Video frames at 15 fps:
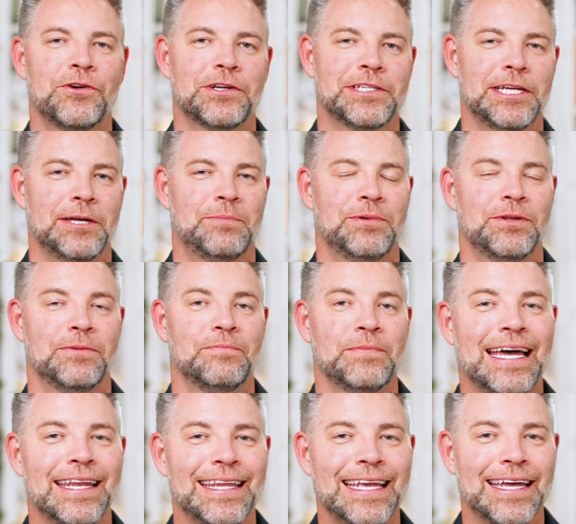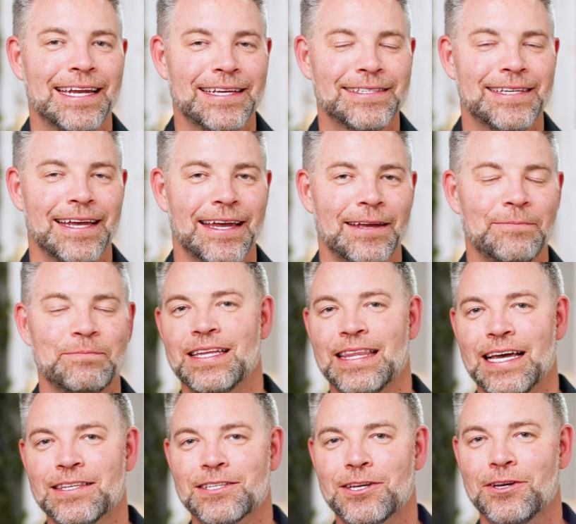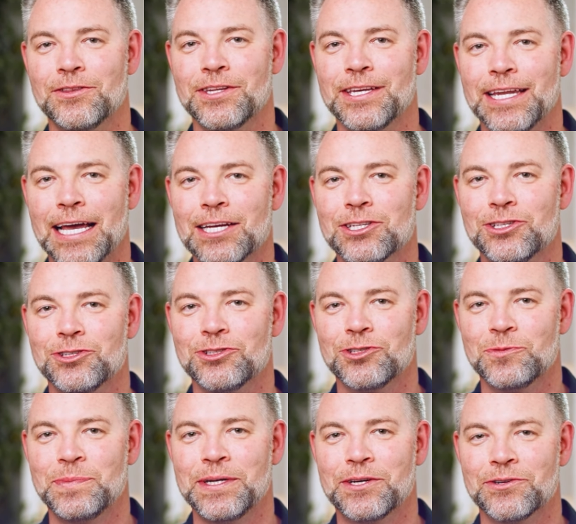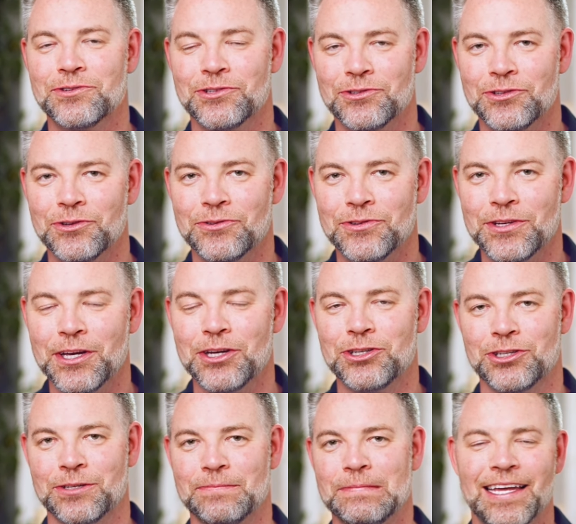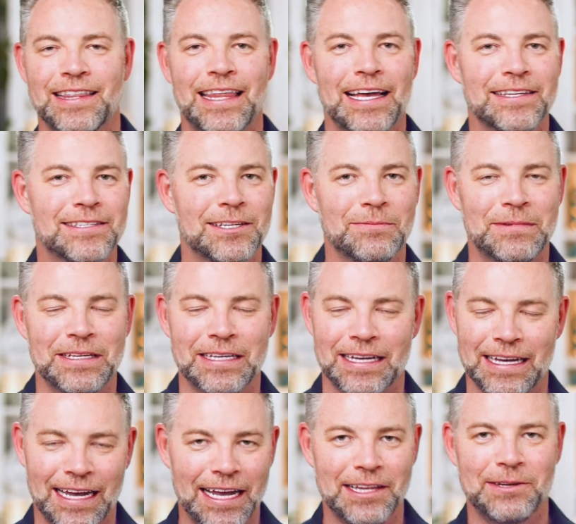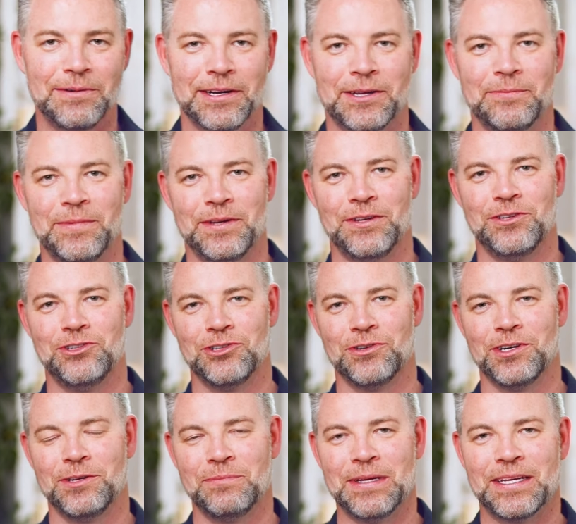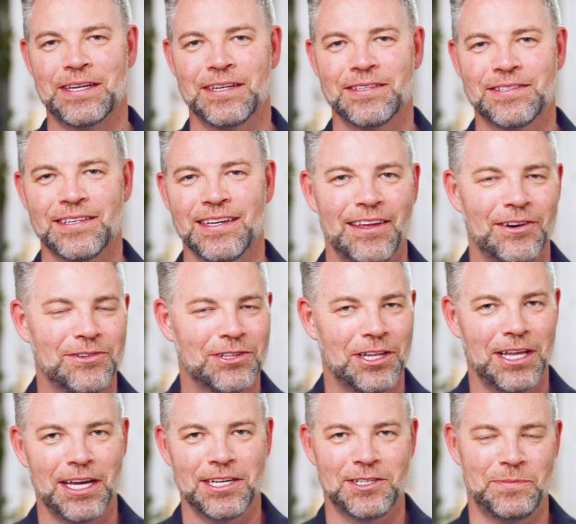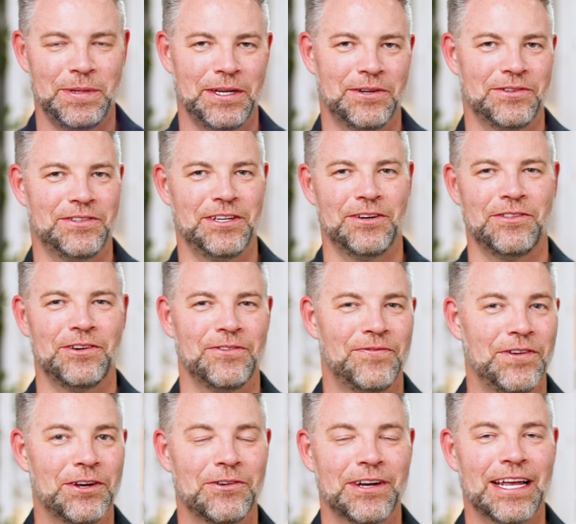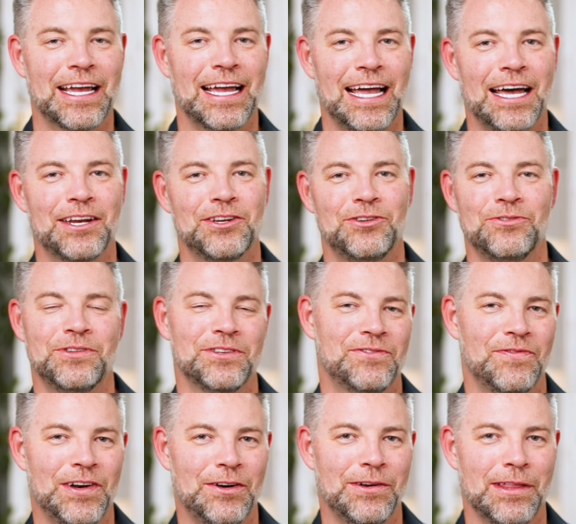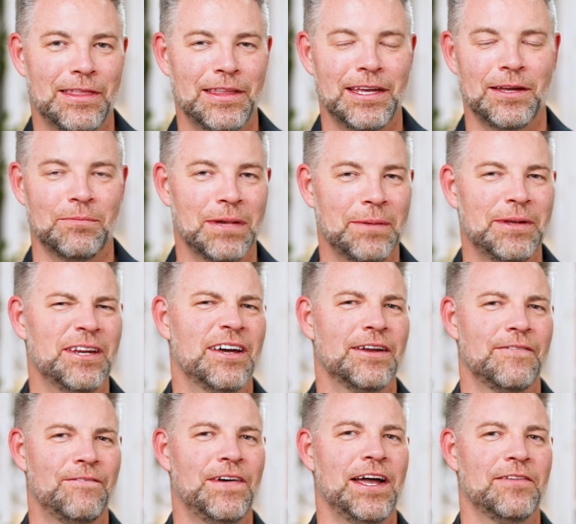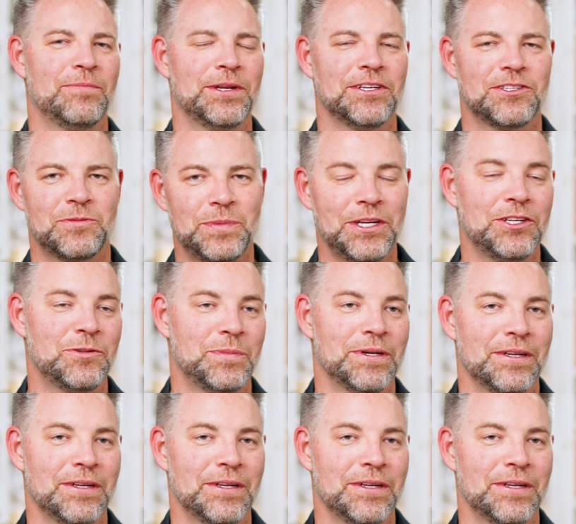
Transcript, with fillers: for example, at NSA, that's called the National Speakers Association. And that's something I highly recommend you join because there's a lot of speakers there that are figuring out how to do this very thing. Maybe not a 5-minute speech,